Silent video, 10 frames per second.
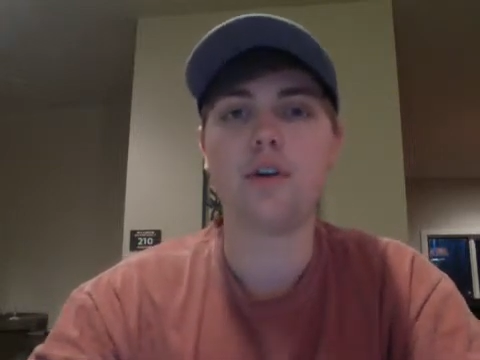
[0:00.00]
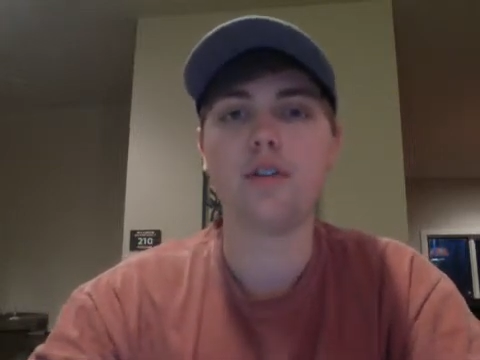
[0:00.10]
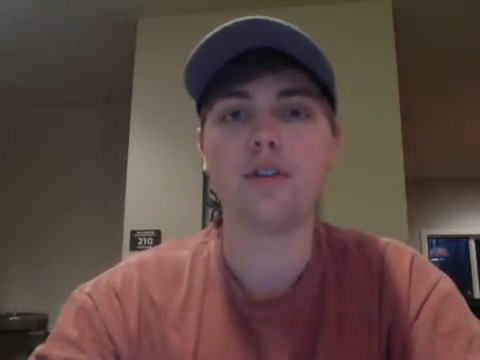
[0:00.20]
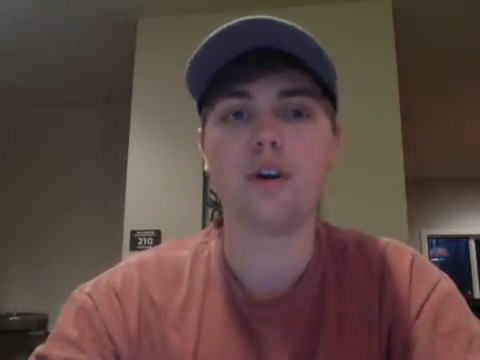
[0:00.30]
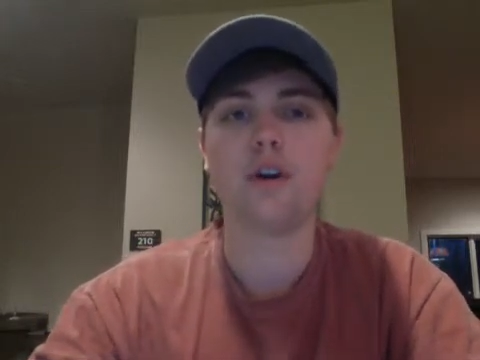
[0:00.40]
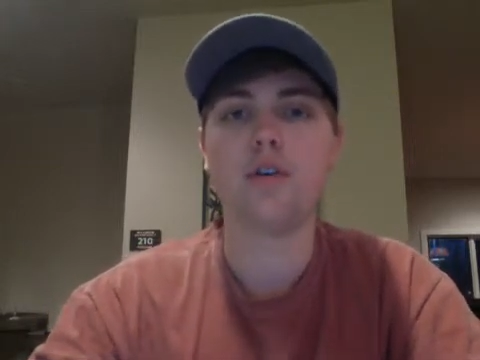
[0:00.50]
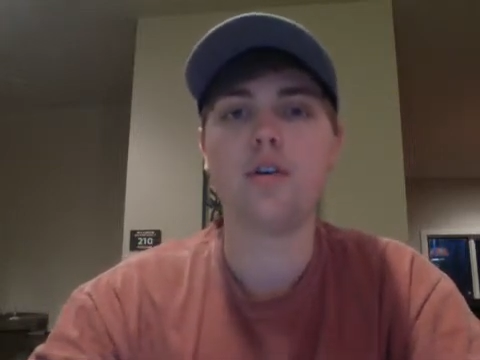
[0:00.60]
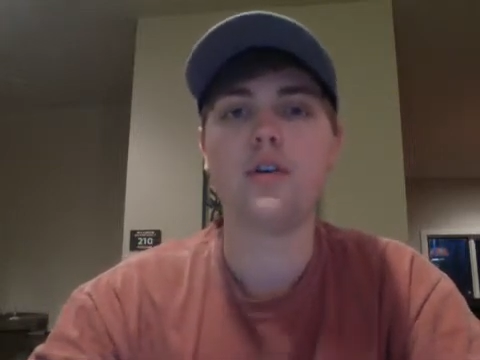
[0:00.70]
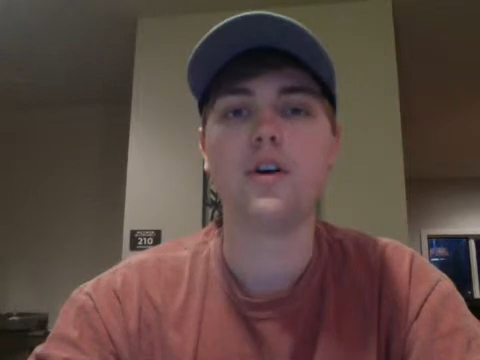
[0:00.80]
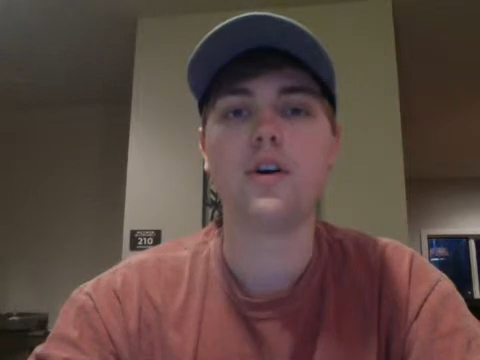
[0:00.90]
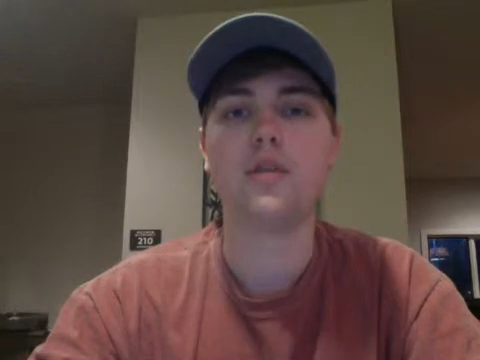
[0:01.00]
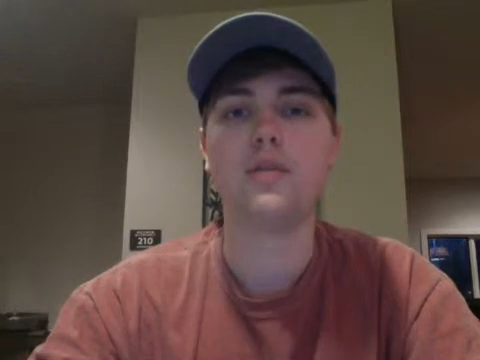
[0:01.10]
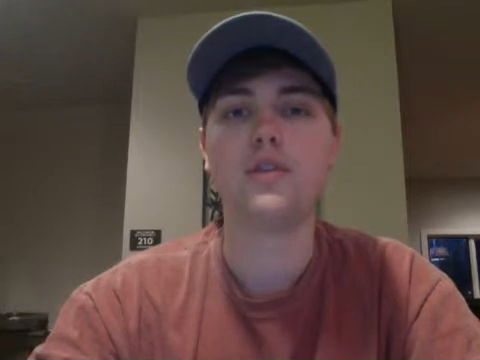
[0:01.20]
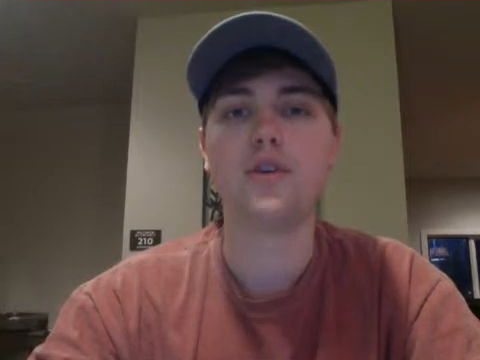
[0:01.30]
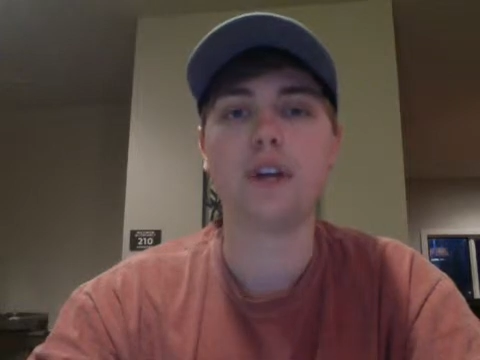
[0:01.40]
years ago
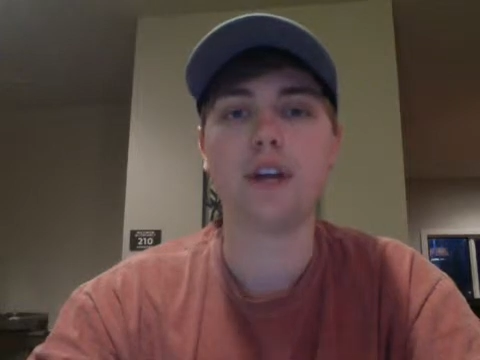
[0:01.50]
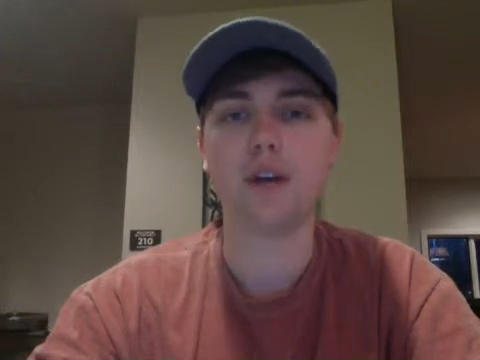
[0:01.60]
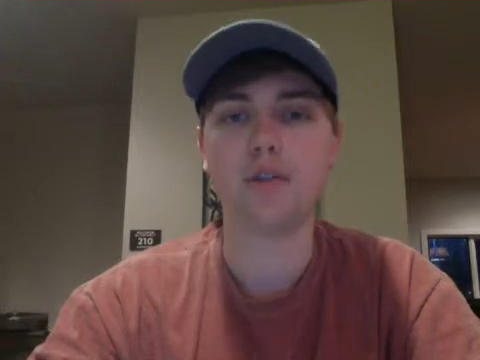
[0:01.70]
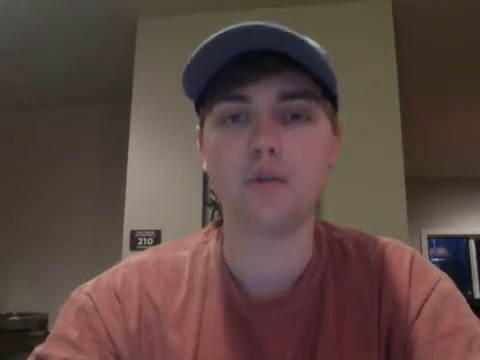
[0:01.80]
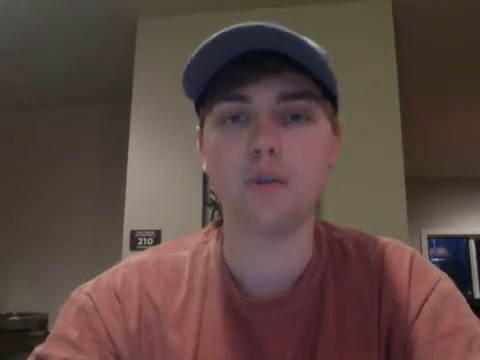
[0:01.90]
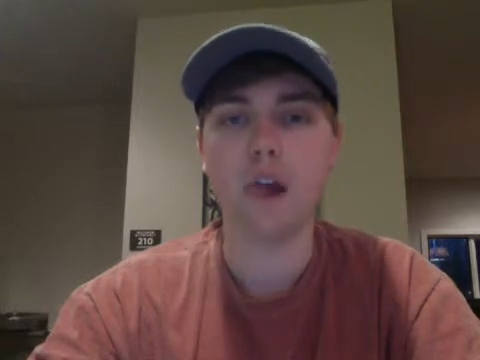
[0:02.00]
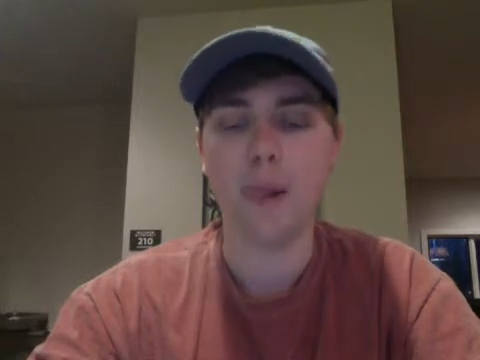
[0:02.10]
with student council.